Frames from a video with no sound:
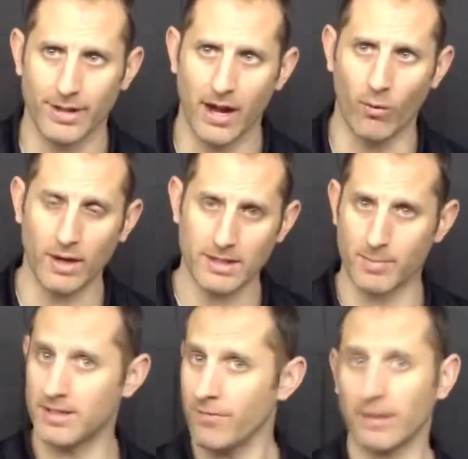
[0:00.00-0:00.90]
Now, what
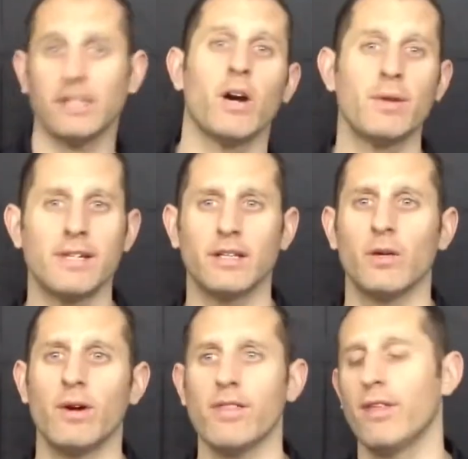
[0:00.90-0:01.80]
specifically are we
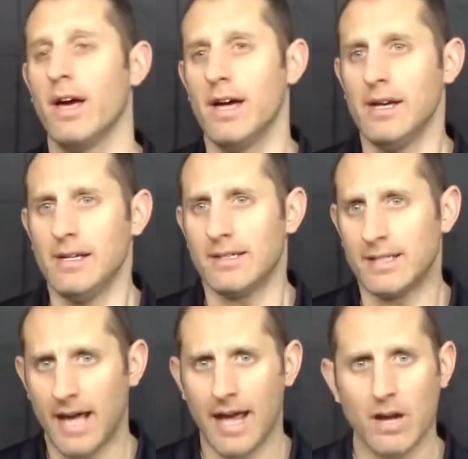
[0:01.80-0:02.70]
dealing with?
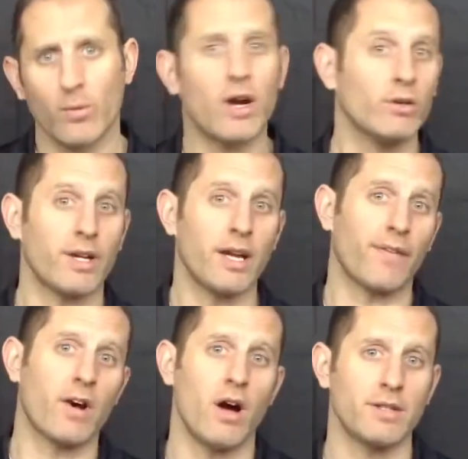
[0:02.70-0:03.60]
Today we are looking at
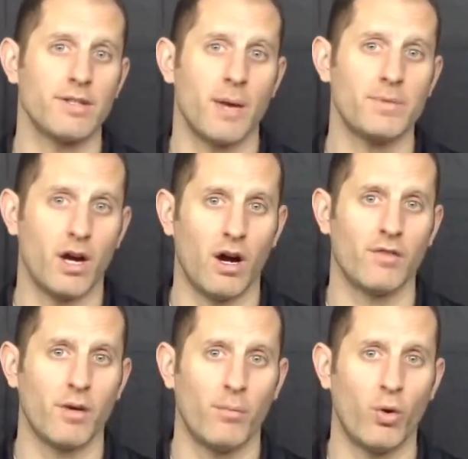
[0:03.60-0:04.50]
the concept
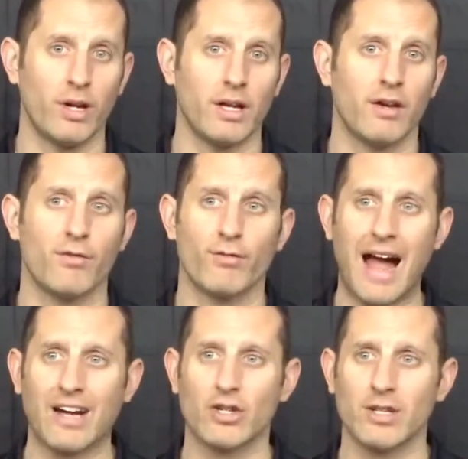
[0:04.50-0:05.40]
of putting
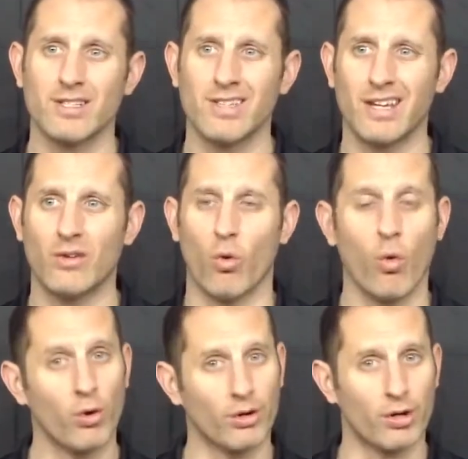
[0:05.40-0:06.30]
fractions in
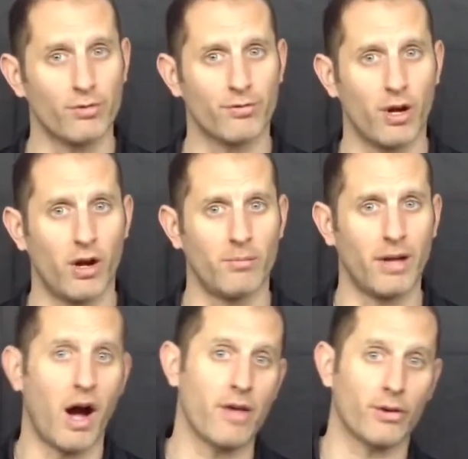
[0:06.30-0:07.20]
order
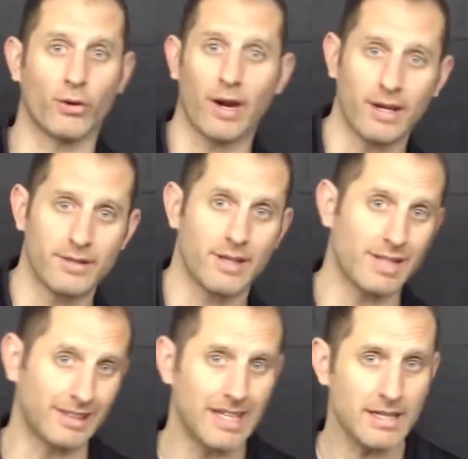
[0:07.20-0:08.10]
from either greatest
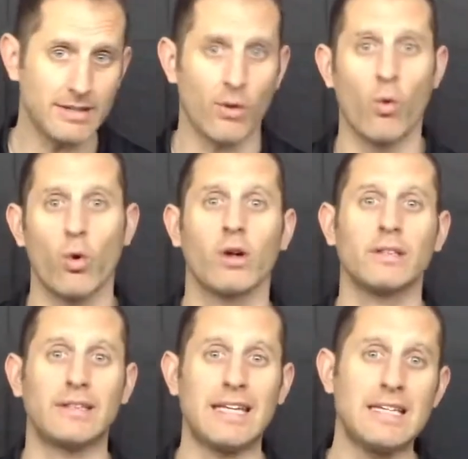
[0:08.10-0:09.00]
to least
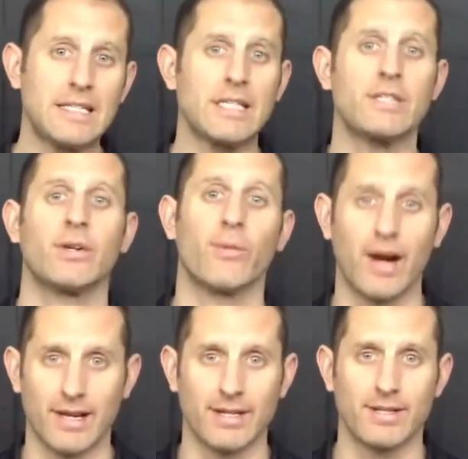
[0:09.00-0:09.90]
or least to
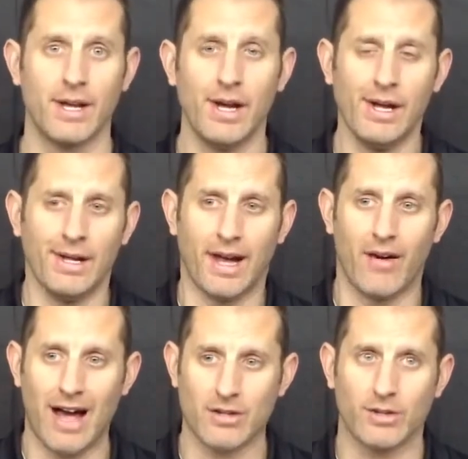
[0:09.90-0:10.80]
greatest.
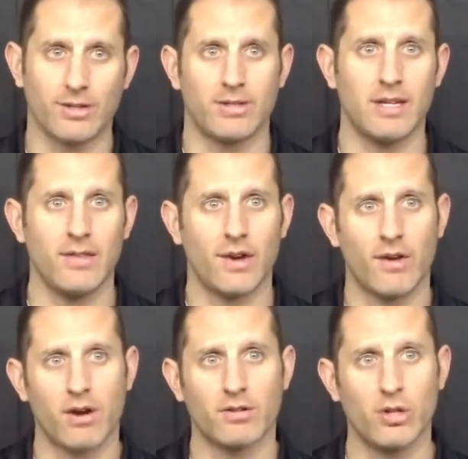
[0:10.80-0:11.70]
Now, as you can see,
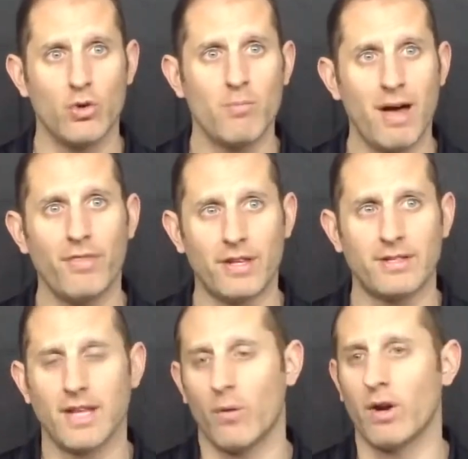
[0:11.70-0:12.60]
there are two
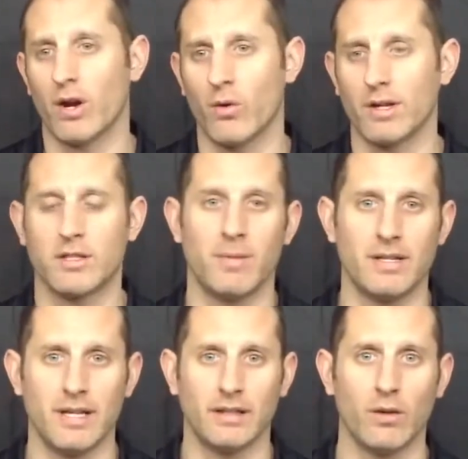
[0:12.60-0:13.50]
methods that we are going to be
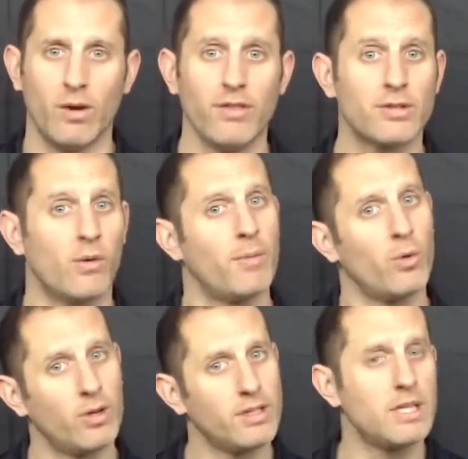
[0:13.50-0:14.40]
dealing with, so I'm
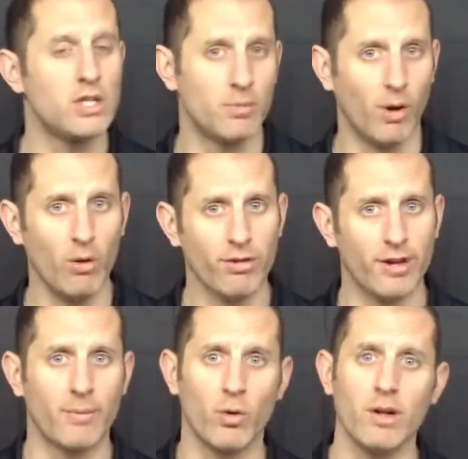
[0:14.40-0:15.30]
going to teach you both,
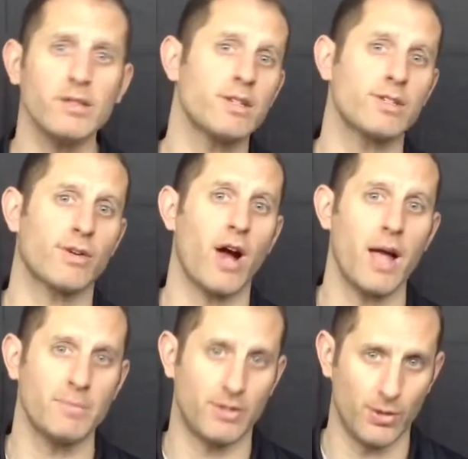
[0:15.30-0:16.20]
and I'm going to
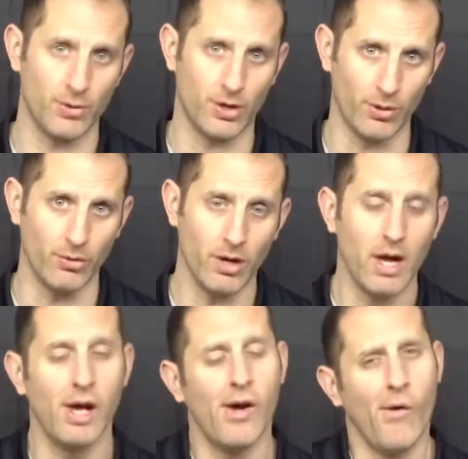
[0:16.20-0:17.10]
describe to you
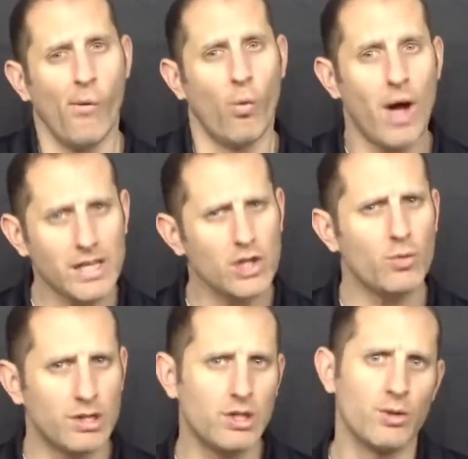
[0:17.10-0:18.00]
when you
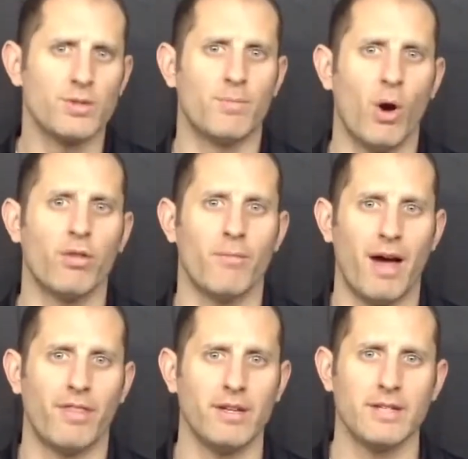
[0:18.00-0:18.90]
would use both
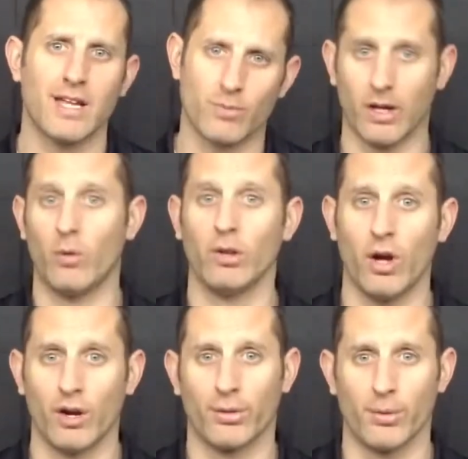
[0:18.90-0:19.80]
methods as we go
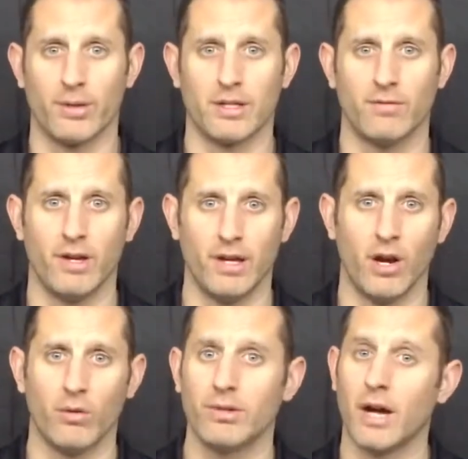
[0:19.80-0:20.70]
along through this
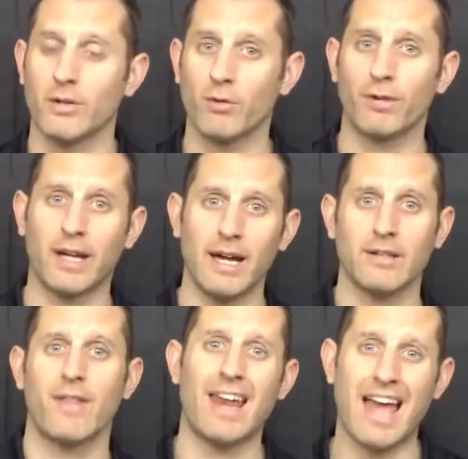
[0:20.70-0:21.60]
video. Now, don't
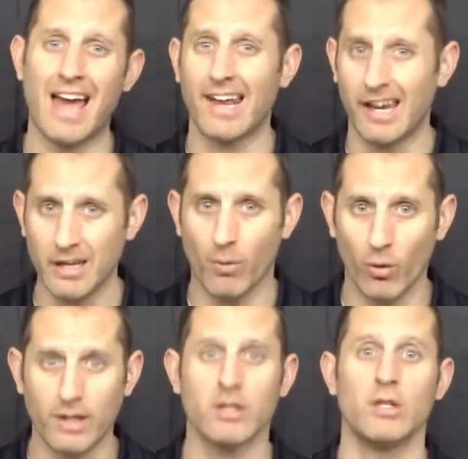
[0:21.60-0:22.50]
forget that at any
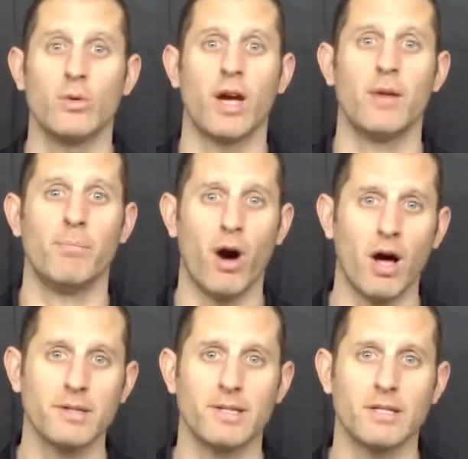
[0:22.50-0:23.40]
point you can
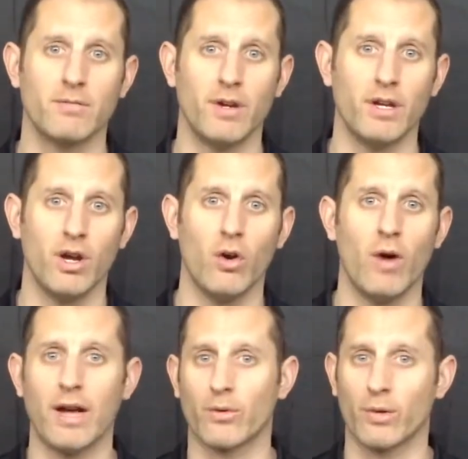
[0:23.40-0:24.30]
pause this
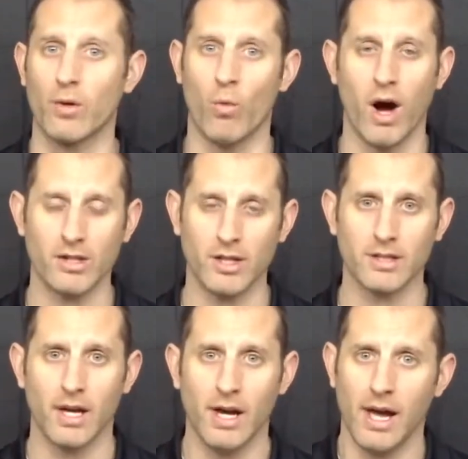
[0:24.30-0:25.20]
video and re-watch
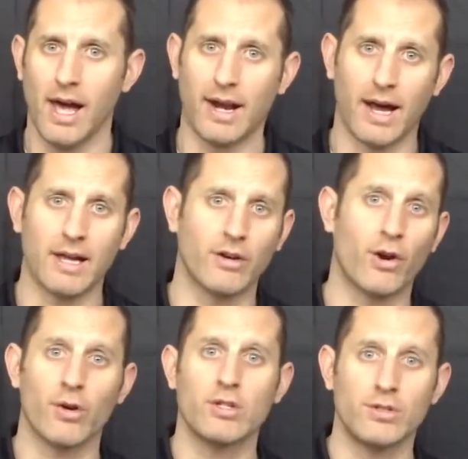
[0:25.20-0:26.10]
it, and I
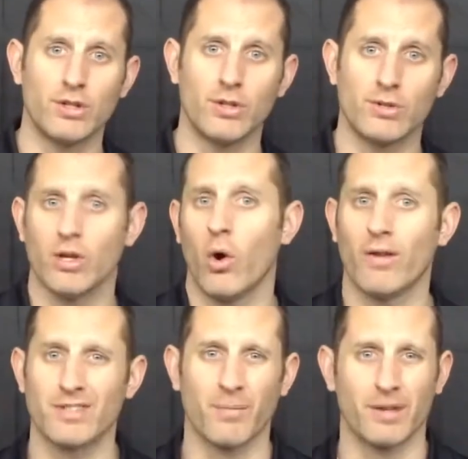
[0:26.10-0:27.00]
encourage you to do so
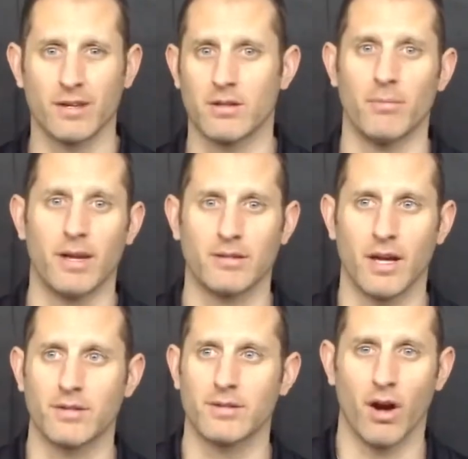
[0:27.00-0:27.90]
if something doesn't make
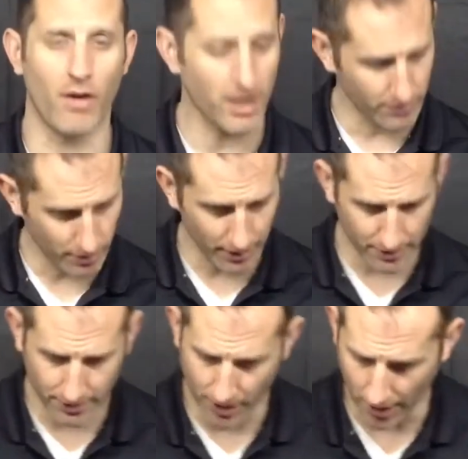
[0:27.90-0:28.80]
sense. All right, so
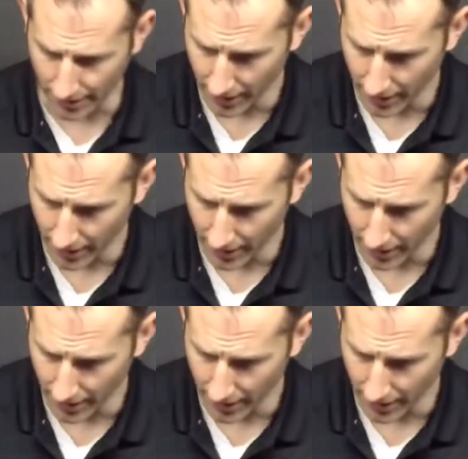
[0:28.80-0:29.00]
let's get started.